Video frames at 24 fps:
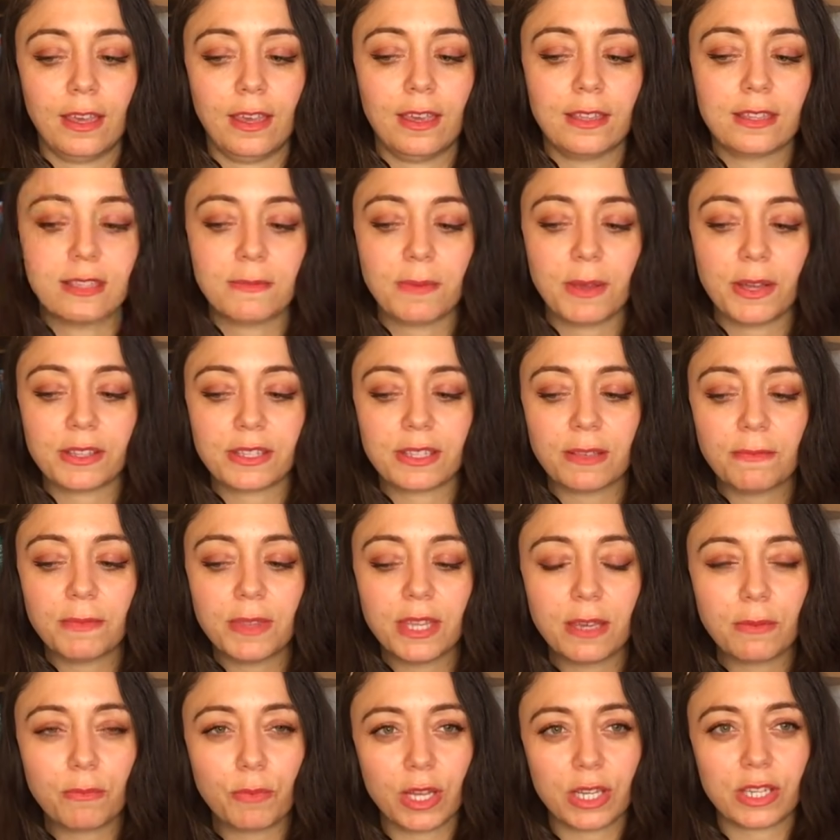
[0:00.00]
It's about
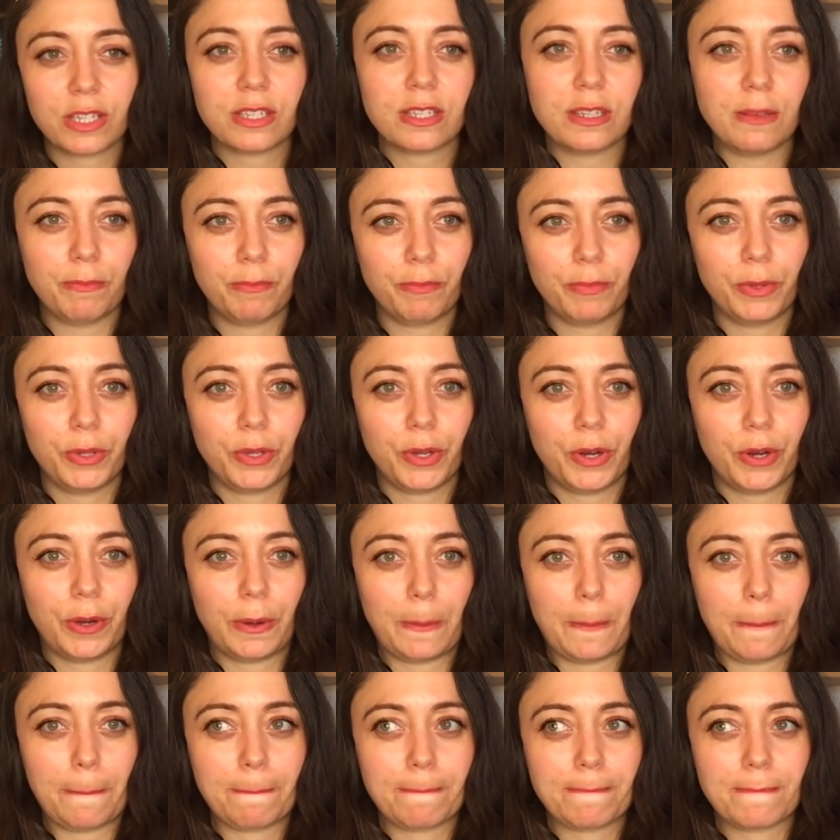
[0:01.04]
something much
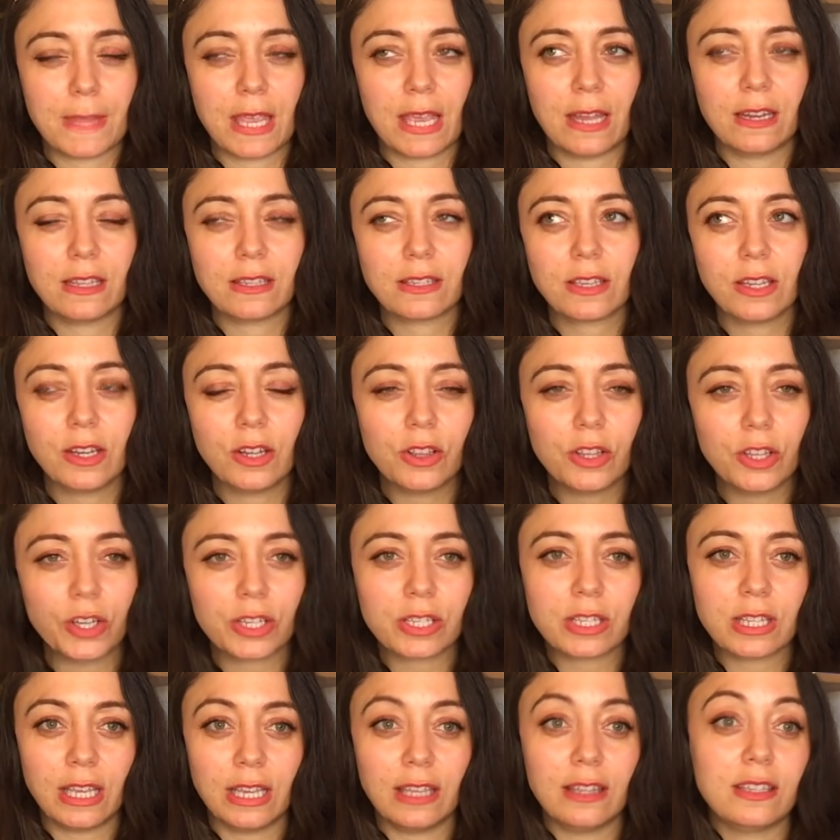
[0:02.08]
simpler, and it's going to
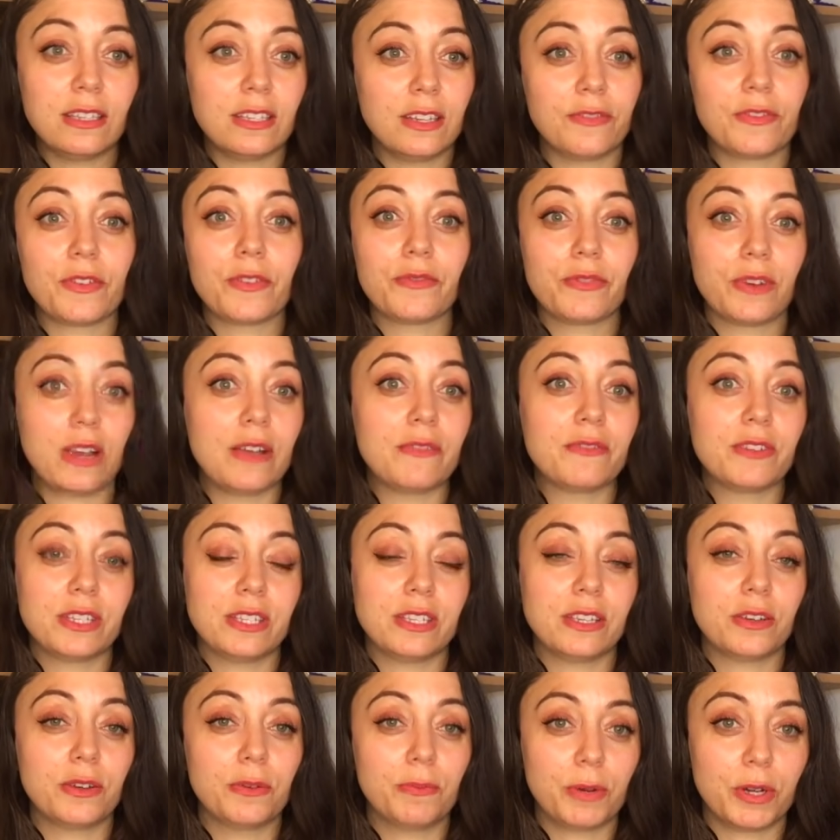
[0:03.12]
look slightly different for every
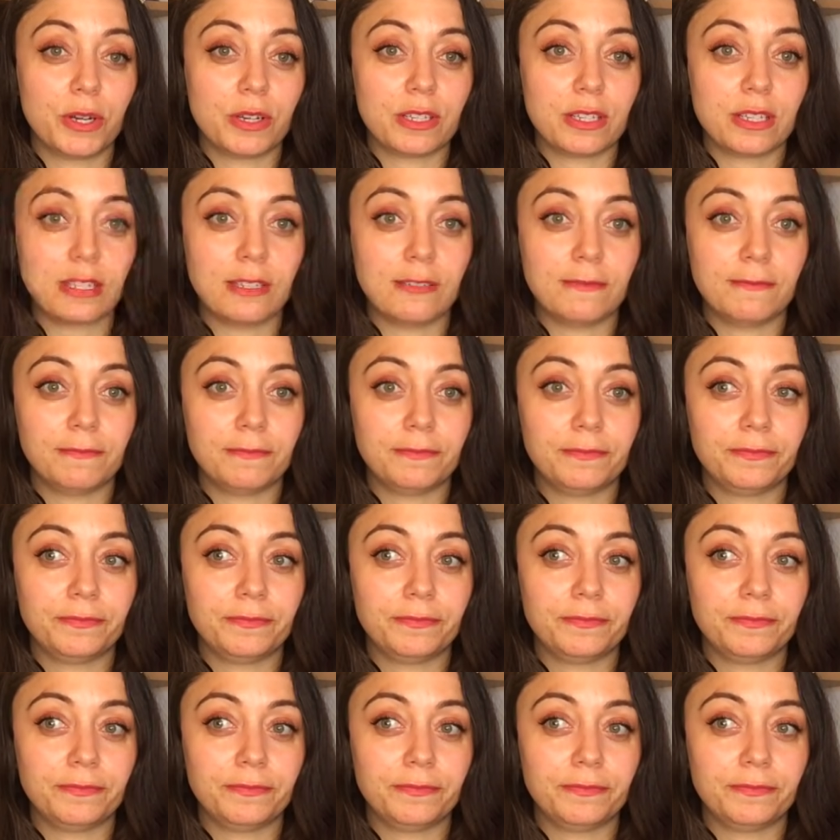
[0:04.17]
single person.